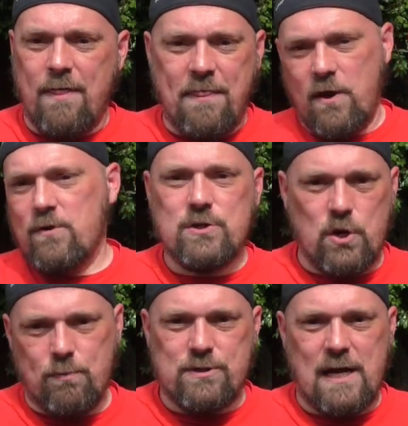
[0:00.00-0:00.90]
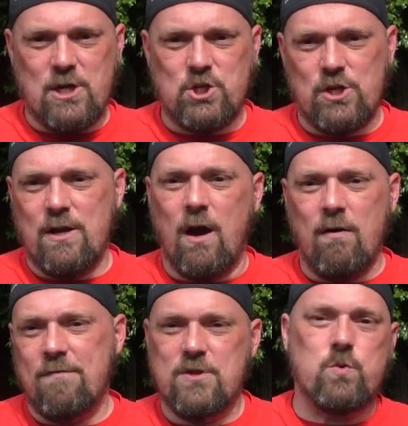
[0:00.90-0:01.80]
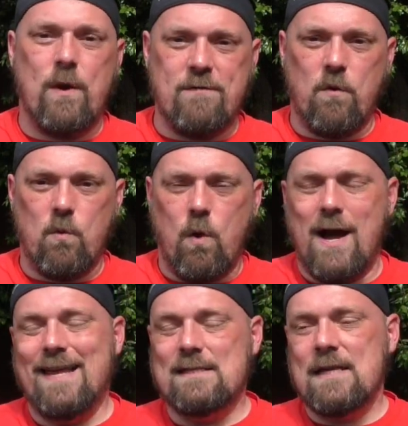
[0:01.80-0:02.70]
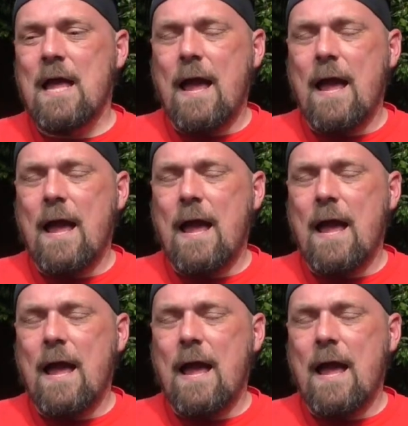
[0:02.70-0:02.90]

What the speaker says: their interpretation of the 24 winds.